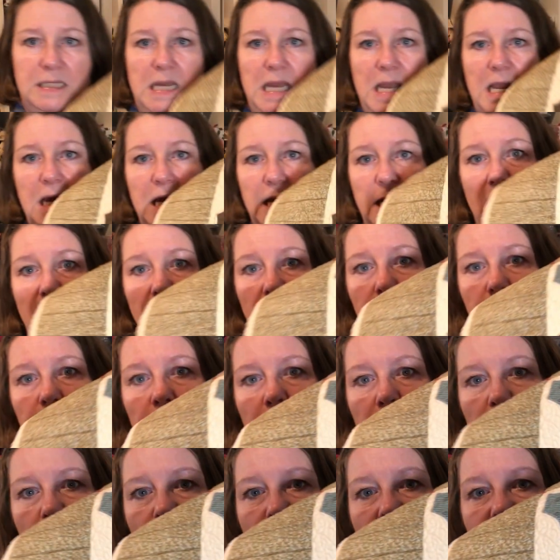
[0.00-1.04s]
here
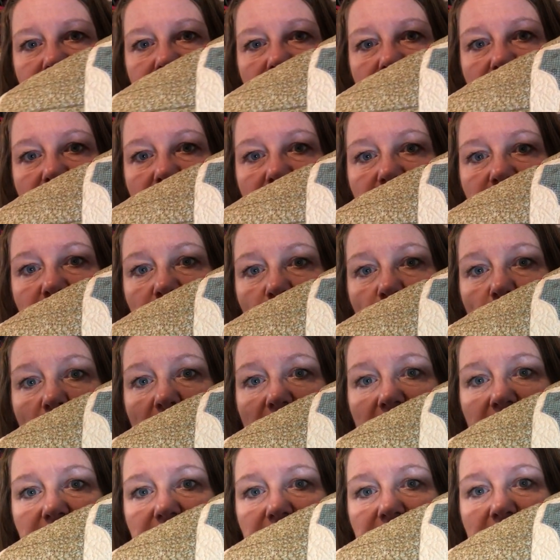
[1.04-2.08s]
where I did these
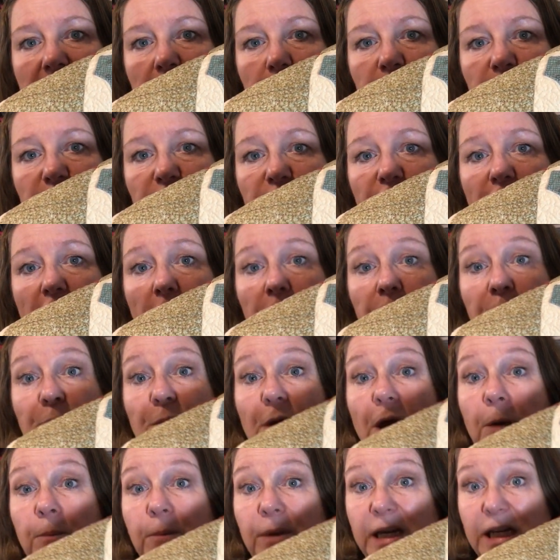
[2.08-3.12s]
squares, that was from
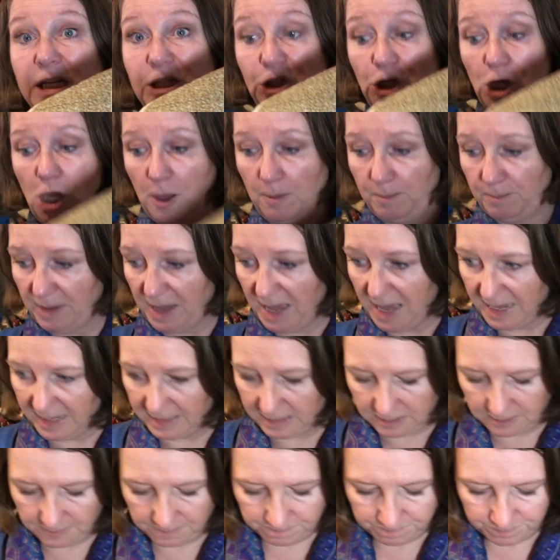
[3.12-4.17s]
a mini charm
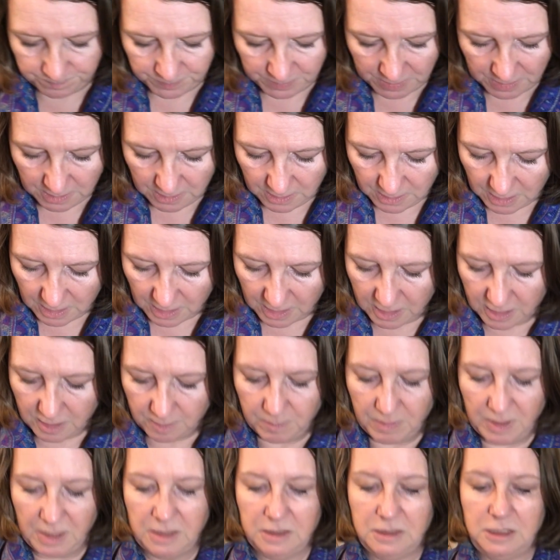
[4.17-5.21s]
pack,
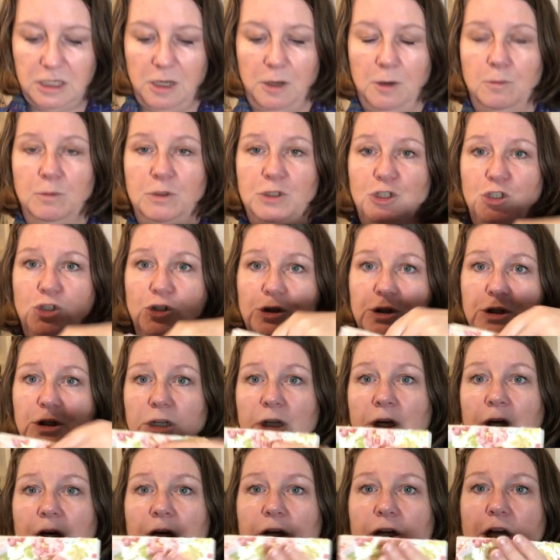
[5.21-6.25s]
and so it was just
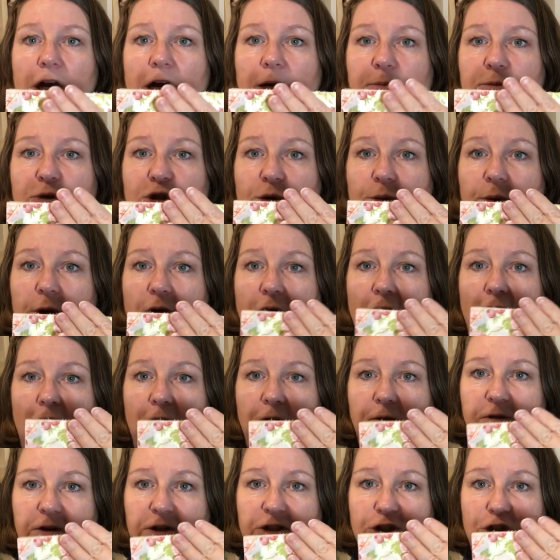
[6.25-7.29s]

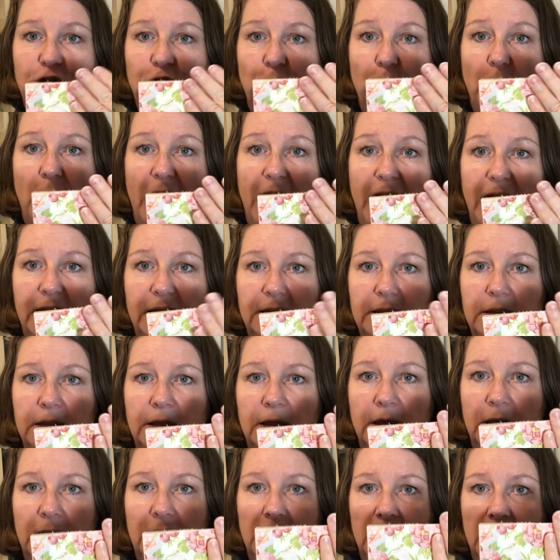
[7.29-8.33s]
2.5 inch squares,
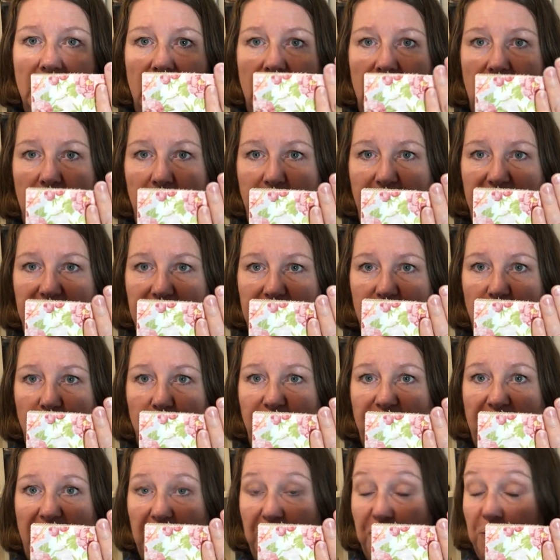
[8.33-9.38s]
and I picked
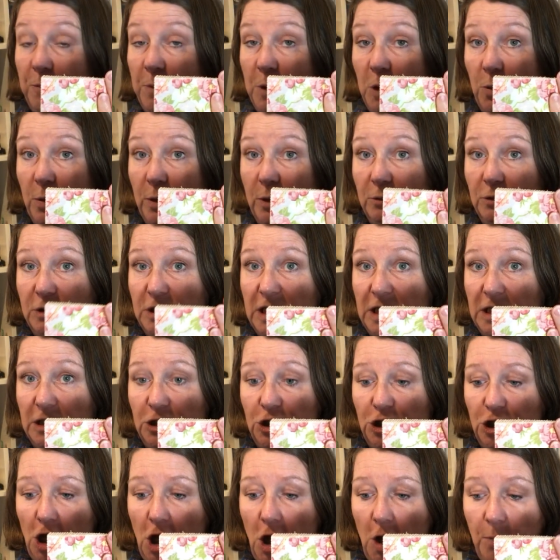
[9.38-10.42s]
up that from a quilting
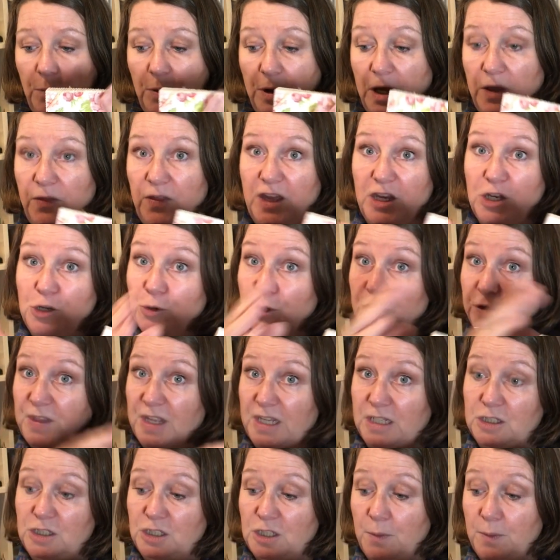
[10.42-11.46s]
shop, and then you can
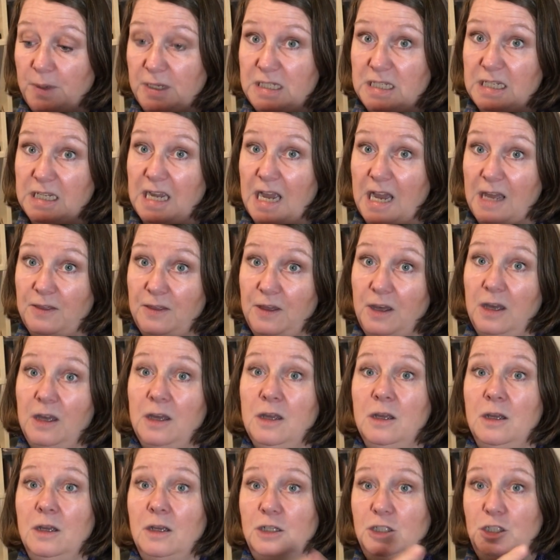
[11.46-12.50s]
then sew it together
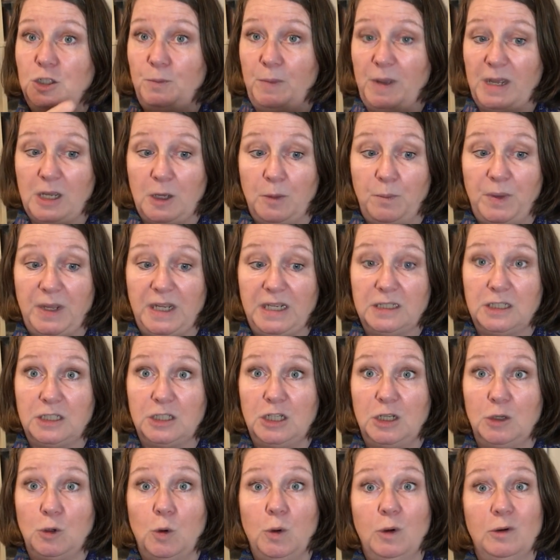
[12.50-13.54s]
to make a piece
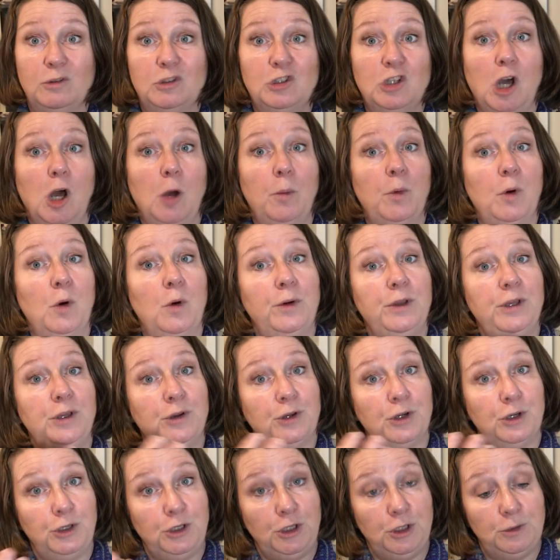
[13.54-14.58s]
to quilt top, or you
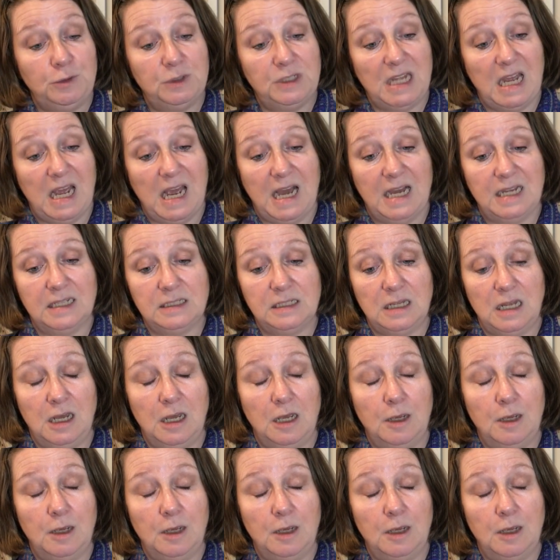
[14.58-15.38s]
can use it as